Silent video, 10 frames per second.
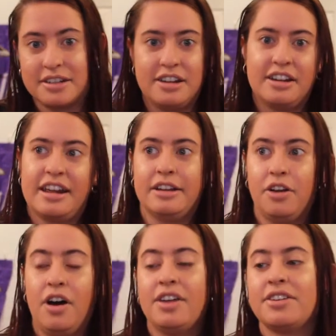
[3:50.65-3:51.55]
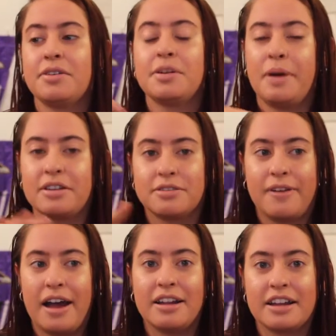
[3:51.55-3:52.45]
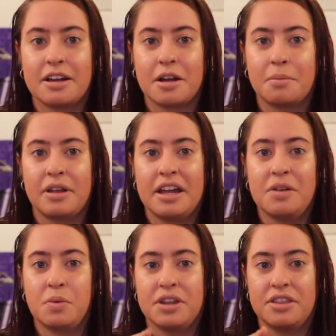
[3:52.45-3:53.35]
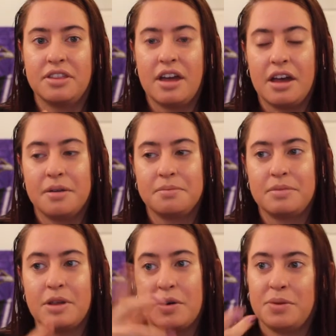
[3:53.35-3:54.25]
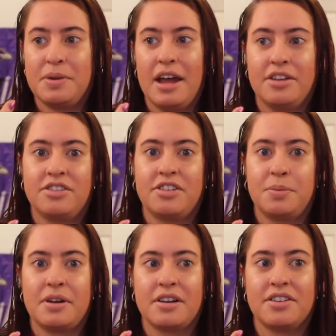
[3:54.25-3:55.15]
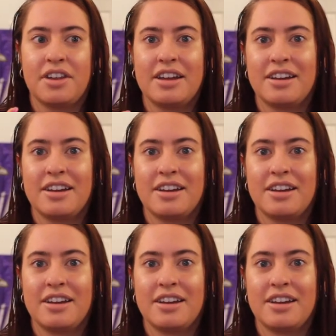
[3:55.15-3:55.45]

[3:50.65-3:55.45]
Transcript: Did it get lost? I was about to file a complaint with USPS just because